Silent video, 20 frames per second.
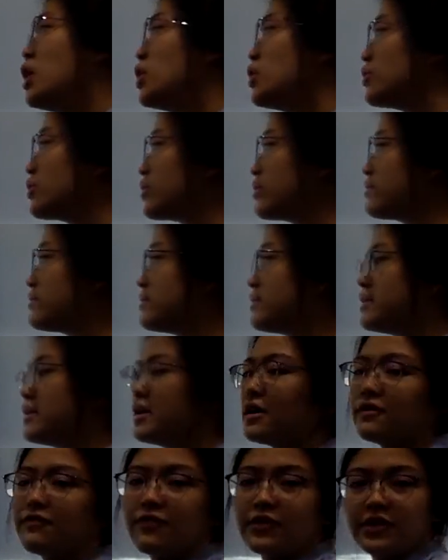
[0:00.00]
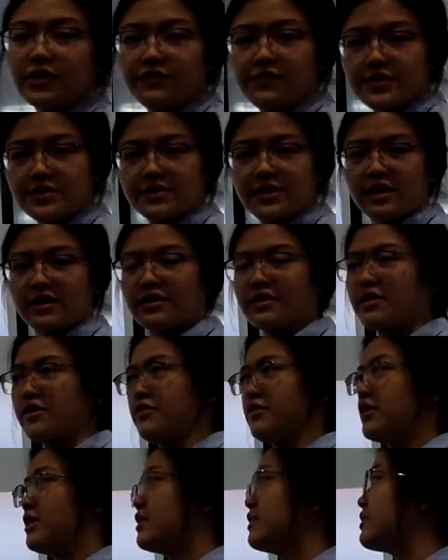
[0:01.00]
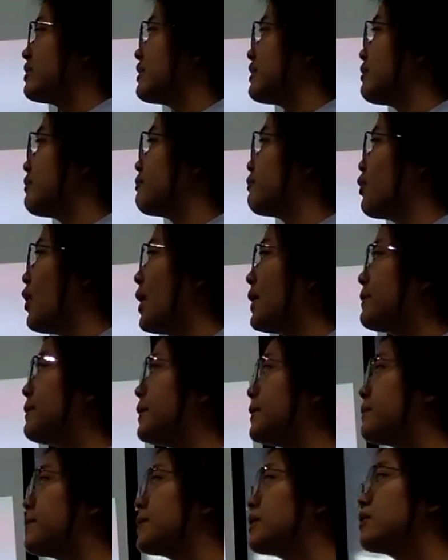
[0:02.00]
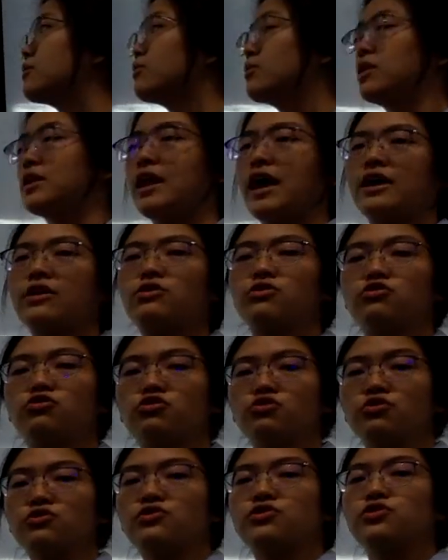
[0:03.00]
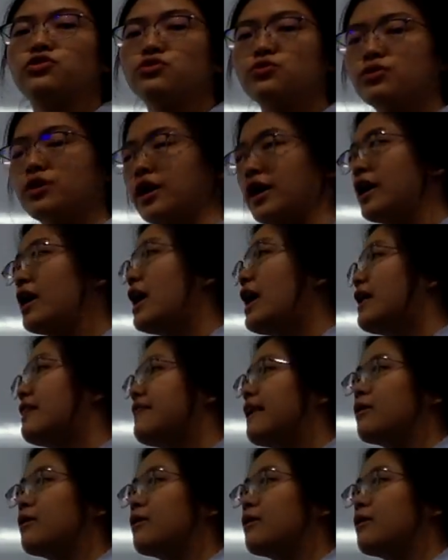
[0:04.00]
You can see here for the first category why people would like to choose UK.